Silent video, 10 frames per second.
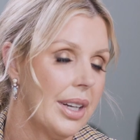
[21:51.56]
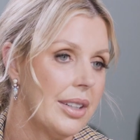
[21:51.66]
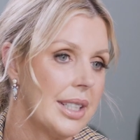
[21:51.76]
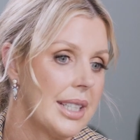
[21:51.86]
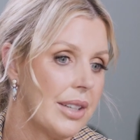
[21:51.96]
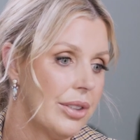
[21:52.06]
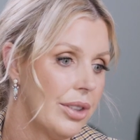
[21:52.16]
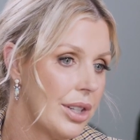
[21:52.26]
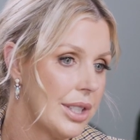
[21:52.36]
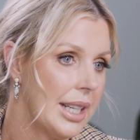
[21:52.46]
I know they say if you
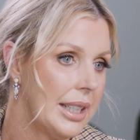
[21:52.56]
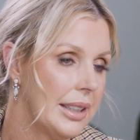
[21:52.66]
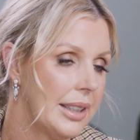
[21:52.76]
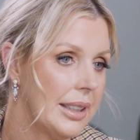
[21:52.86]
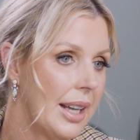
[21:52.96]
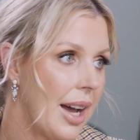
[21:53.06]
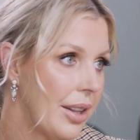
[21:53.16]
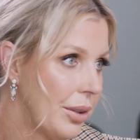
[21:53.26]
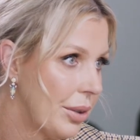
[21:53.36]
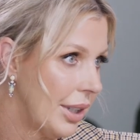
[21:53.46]
notice anything out
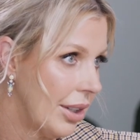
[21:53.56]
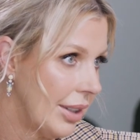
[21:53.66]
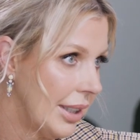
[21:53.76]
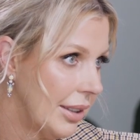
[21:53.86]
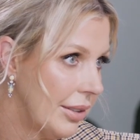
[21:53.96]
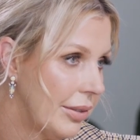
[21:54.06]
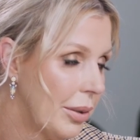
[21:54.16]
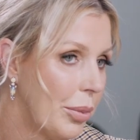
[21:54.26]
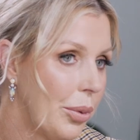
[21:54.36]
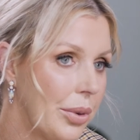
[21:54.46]
of the ordinary
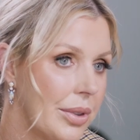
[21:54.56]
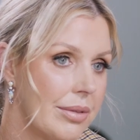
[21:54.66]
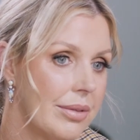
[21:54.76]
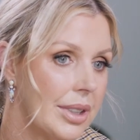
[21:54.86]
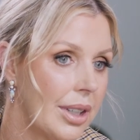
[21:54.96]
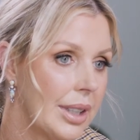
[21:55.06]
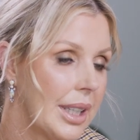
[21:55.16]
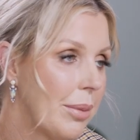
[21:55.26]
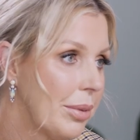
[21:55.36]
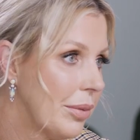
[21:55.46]
for more than, you know, a
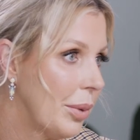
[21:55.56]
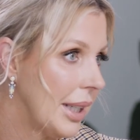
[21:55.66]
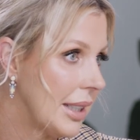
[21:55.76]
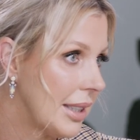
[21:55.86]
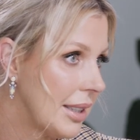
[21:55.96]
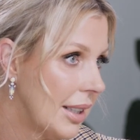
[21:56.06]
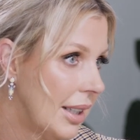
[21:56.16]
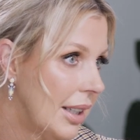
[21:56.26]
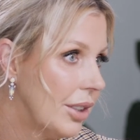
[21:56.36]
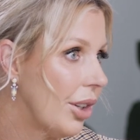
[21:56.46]
couple of weeks,
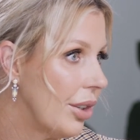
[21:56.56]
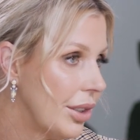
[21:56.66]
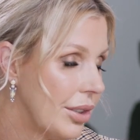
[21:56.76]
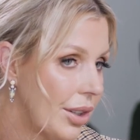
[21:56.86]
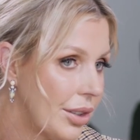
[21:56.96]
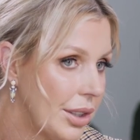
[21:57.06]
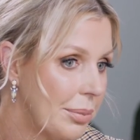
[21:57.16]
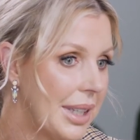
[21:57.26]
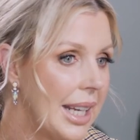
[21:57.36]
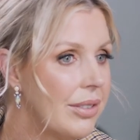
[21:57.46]
go to your doctor.
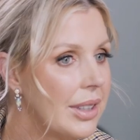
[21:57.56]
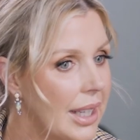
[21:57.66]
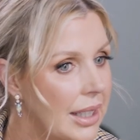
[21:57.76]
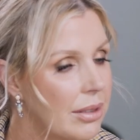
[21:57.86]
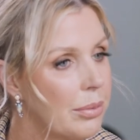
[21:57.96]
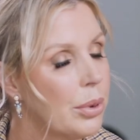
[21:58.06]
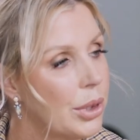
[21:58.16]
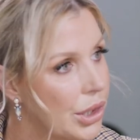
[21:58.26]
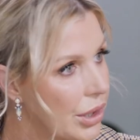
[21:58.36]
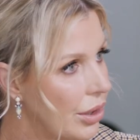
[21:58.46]
But even then,
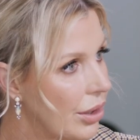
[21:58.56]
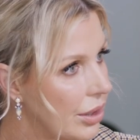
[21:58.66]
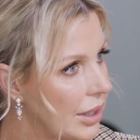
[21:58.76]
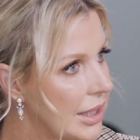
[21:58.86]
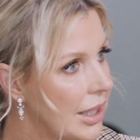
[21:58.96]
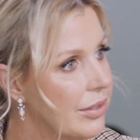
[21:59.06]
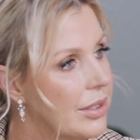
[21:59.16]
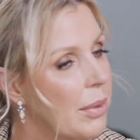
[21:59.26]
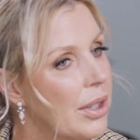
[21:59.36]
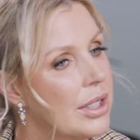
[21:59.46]
push the doctor, because I've
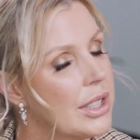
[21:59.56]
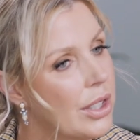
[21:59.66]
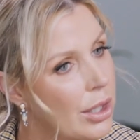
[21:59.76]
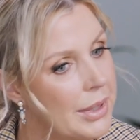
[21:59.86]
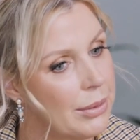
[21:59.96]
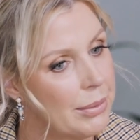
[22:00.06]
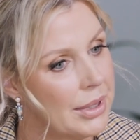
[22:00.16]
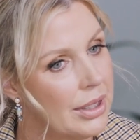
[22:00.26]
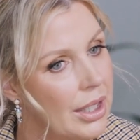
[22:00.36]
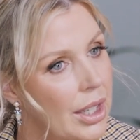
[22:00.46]
spoken to so many
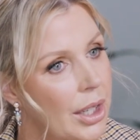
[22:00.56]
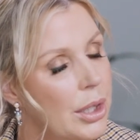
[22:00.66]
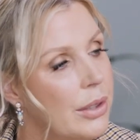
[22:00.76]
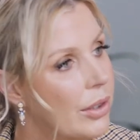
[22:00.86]
women who've